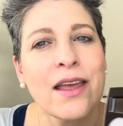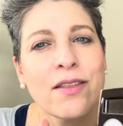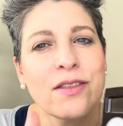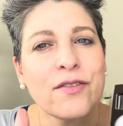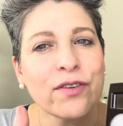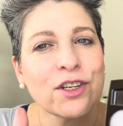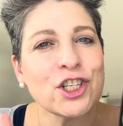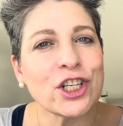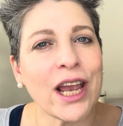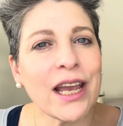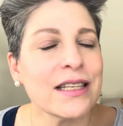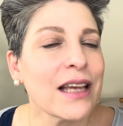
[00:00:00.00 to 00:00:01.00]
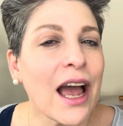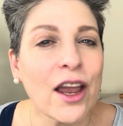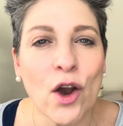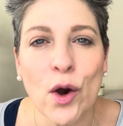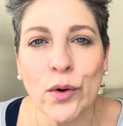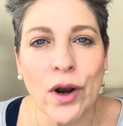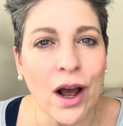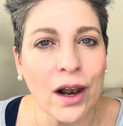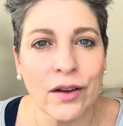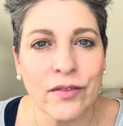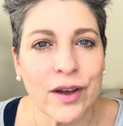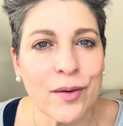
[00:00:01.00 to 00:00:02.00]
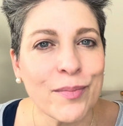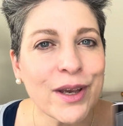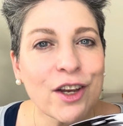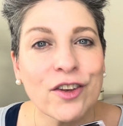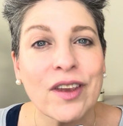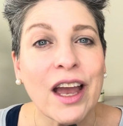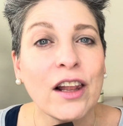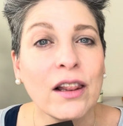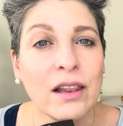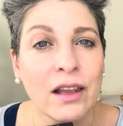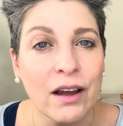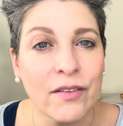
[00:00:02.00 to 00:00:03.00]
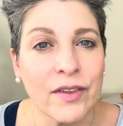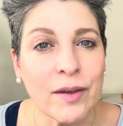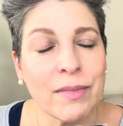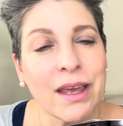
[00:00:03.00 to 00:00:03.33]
different shades. I own all of them because I love them.